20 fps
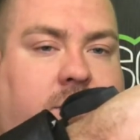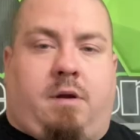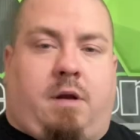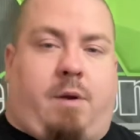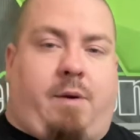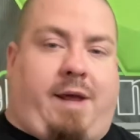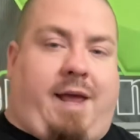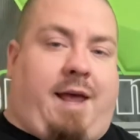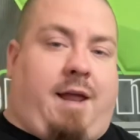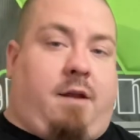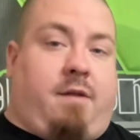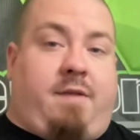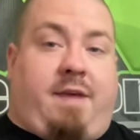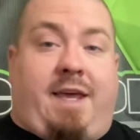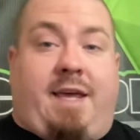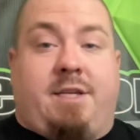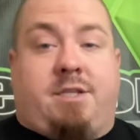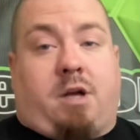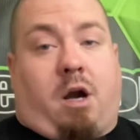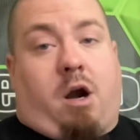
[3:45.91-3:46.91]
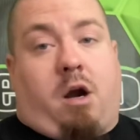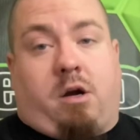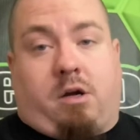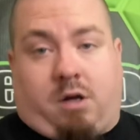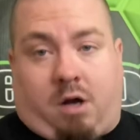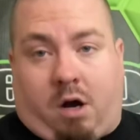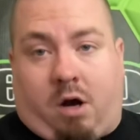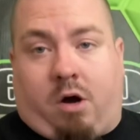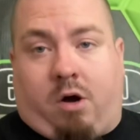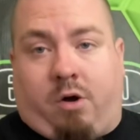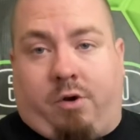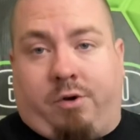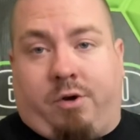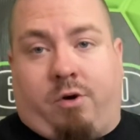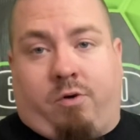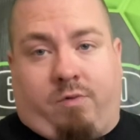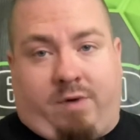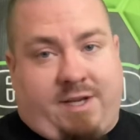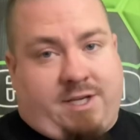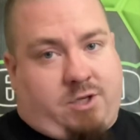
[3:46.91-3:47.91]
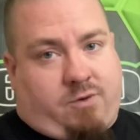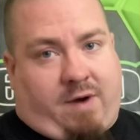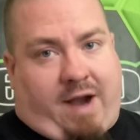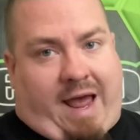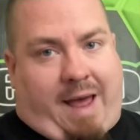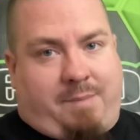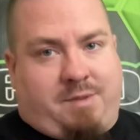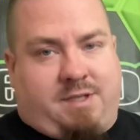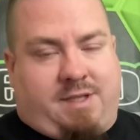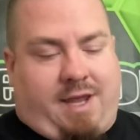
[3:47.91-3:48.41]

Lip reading: Now again, these are called wrist wraps.